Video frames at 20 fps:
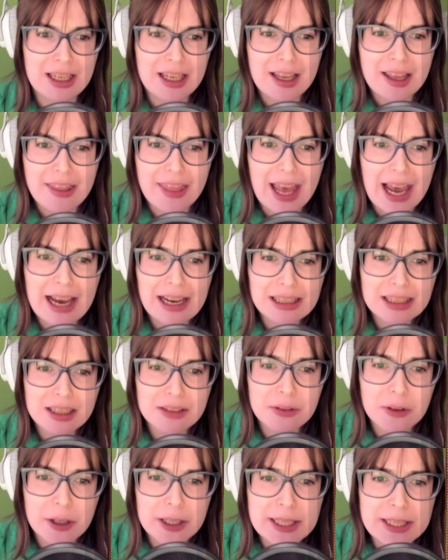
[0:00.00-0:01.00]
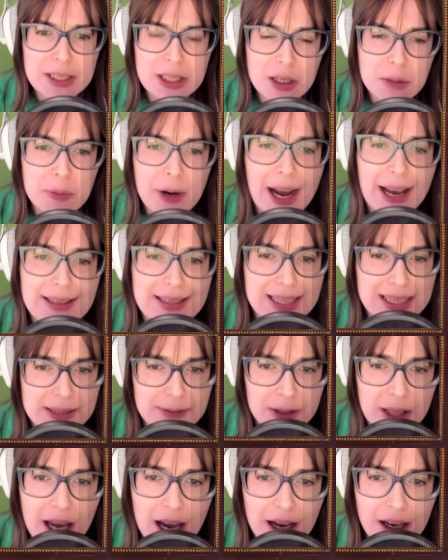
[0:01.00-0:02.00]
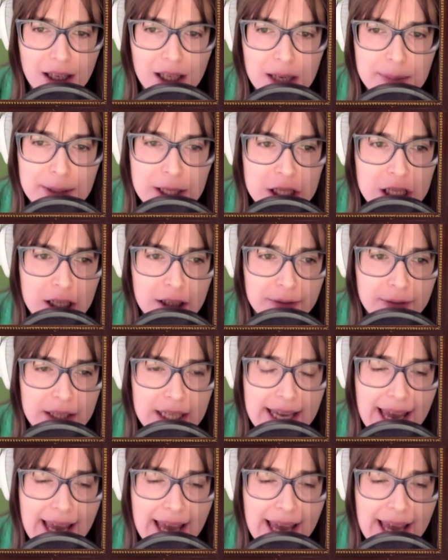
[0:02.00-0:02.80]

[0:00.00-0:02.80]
The act affords due process of law. Commission v.